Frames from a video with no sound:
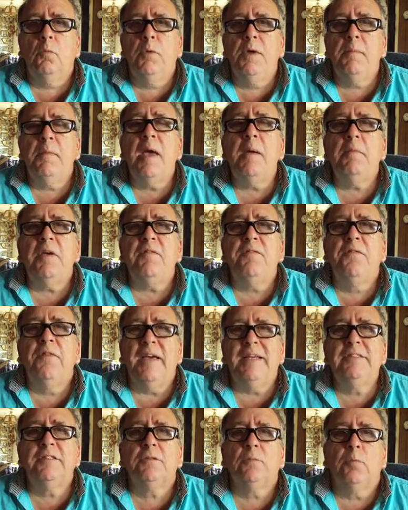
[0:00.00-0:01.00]
we may be
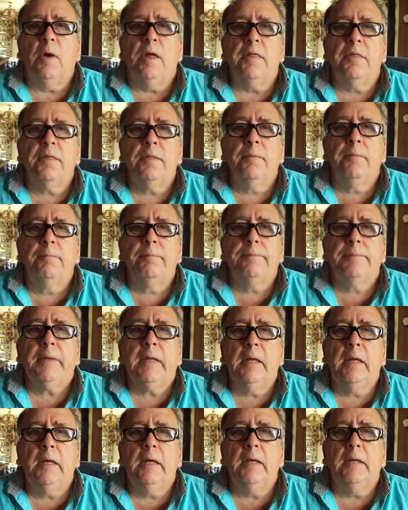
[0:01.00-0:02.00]
faced with
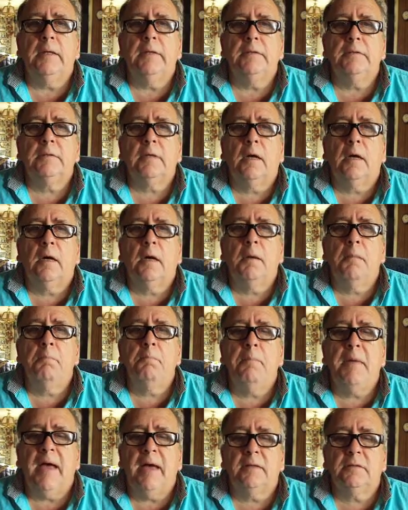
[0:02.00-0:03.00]
is
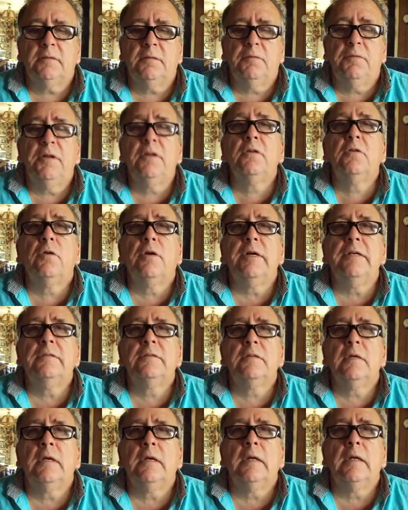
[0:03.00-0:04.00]
a massive increase
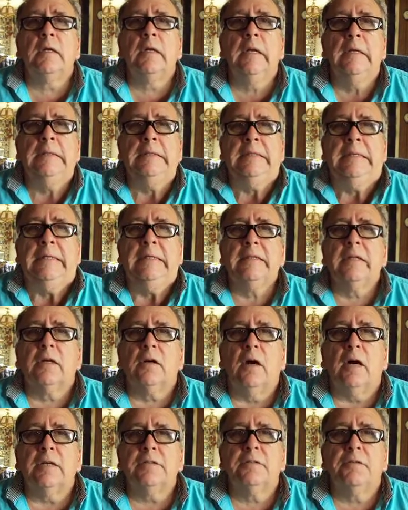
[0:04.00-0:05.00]
in the
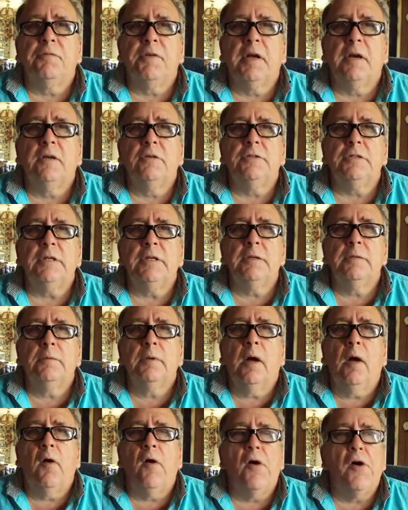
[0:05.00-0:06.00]
cost of energy,
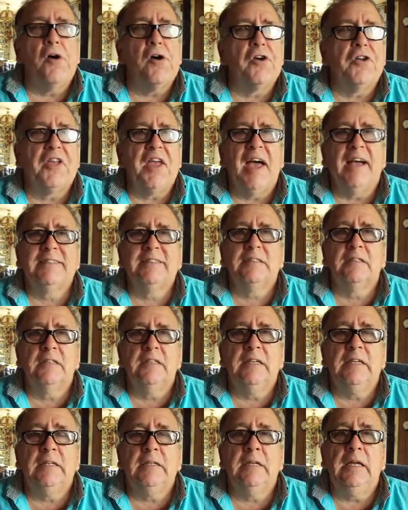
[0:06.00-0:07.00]

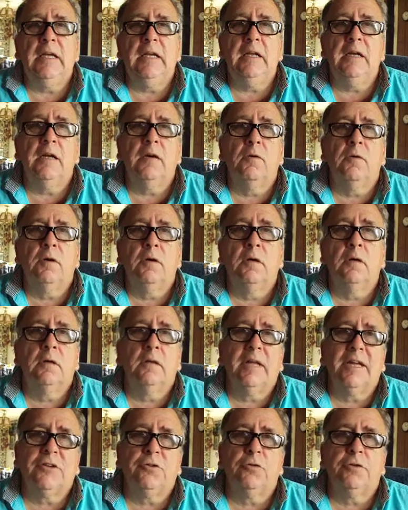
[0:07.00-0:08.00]
gasoline, heating oil,
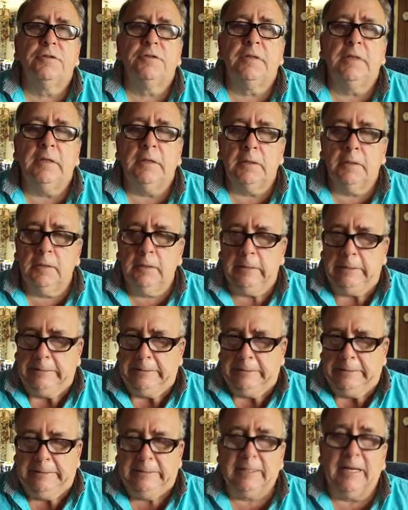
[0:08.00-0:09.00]
electricity,
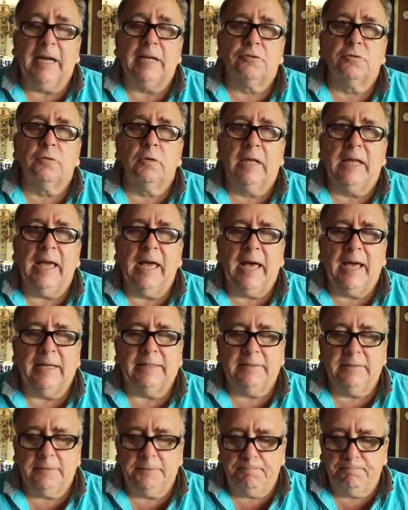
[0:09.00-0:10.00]
natural gas.